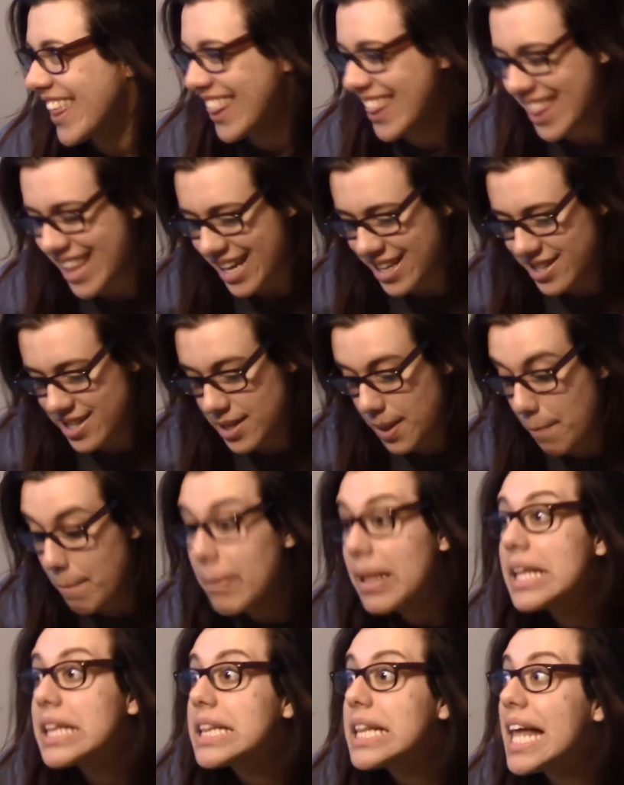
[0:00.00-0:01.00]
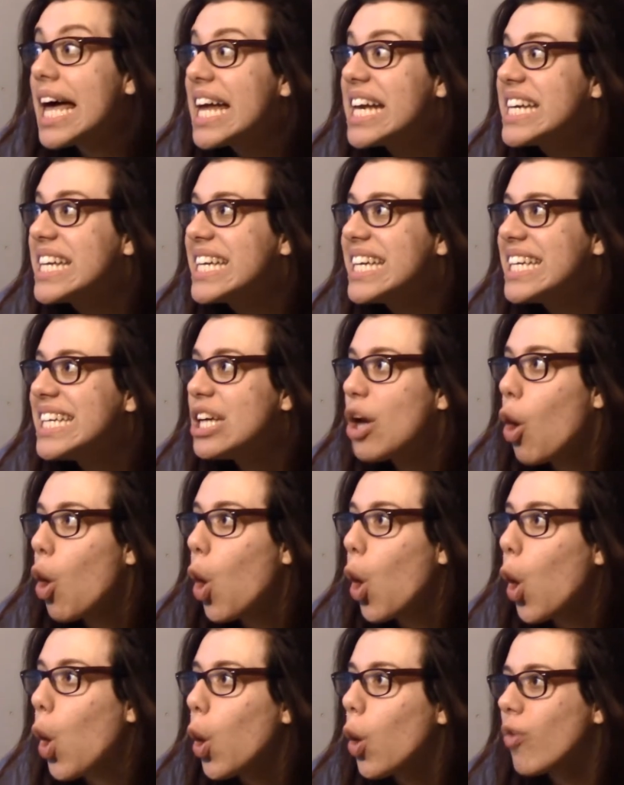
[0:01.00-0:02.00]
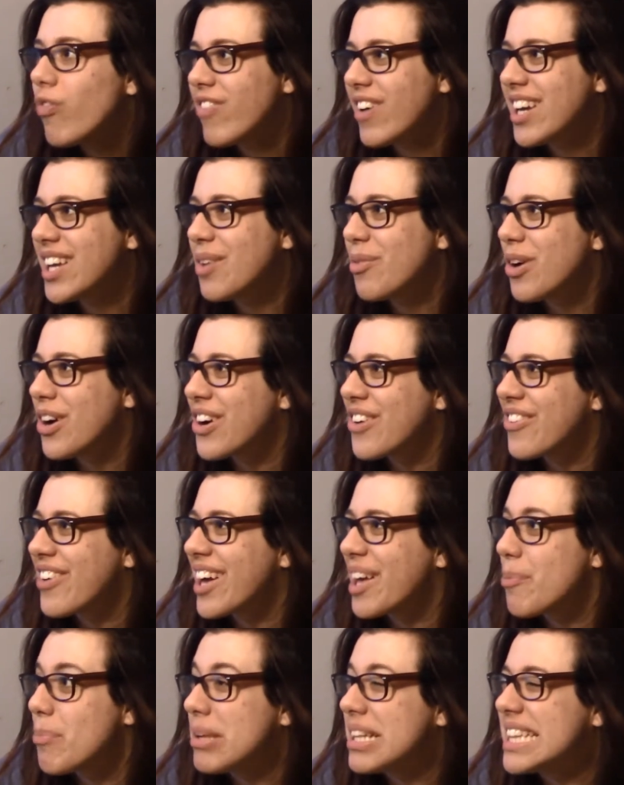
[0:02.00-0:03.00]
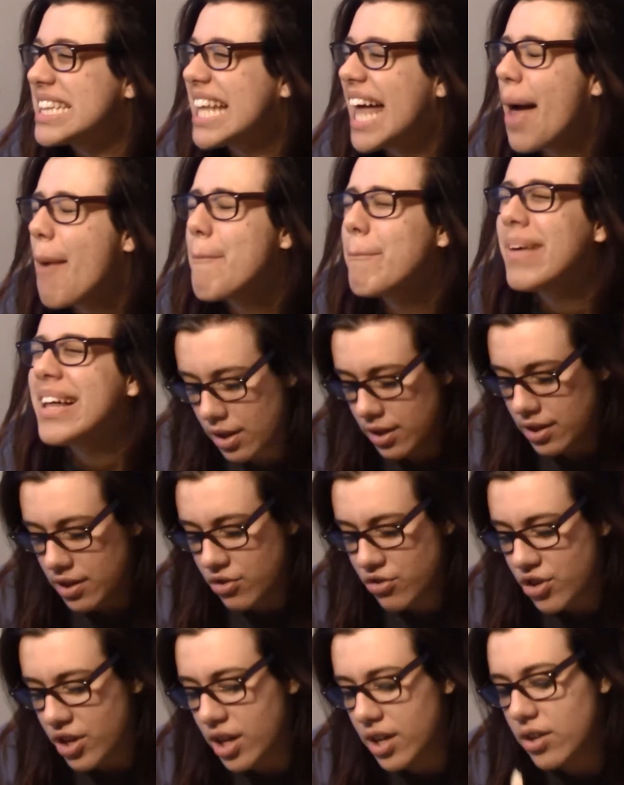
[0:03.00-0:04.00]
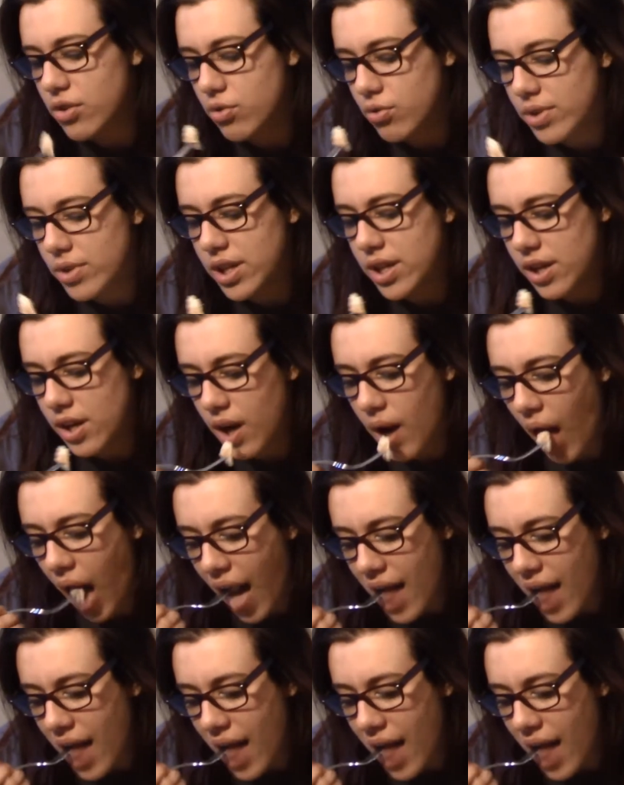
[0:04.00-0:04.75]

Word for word: That's a millennial. Funny word, right? Millennial. This chicken is really good.